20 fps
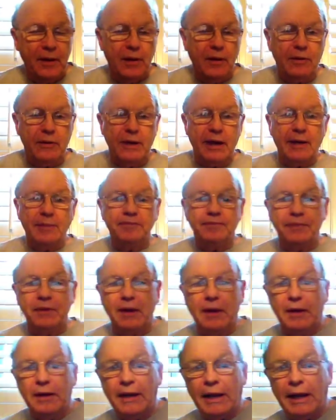Okay,
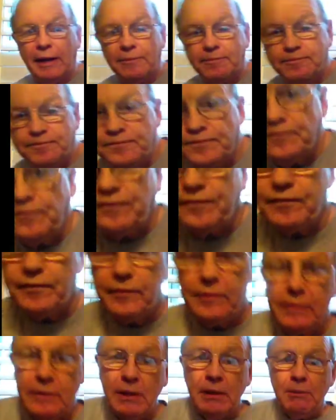now
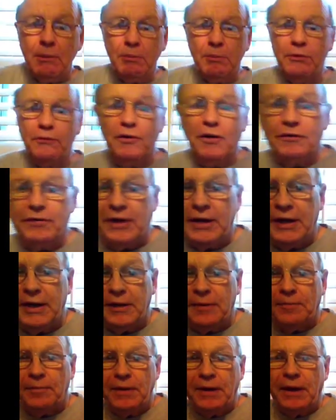move over
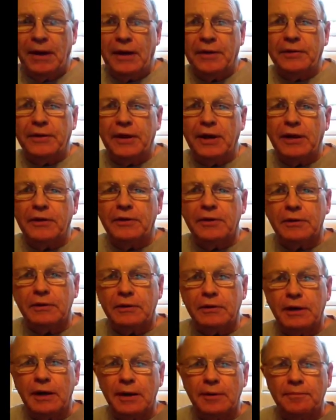here. The
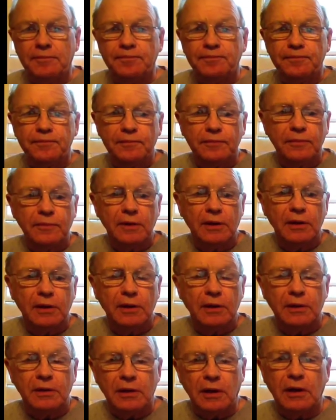other,
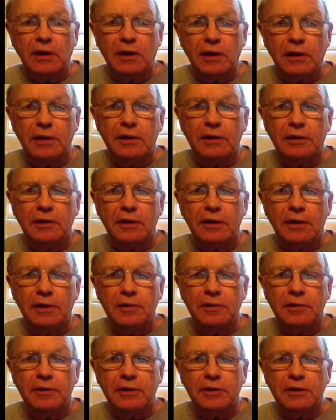
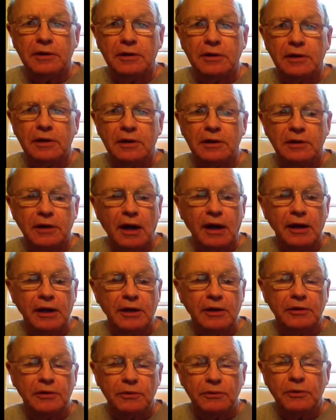the
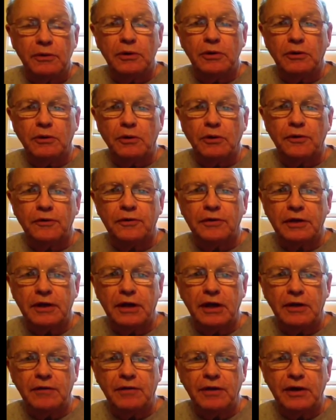tonic or the root chord for the
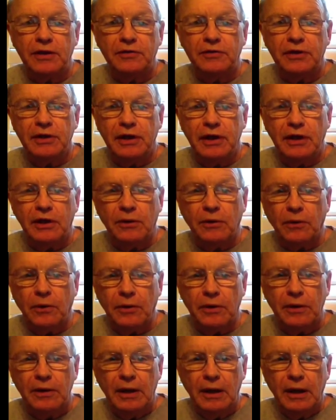key of E is the E chord,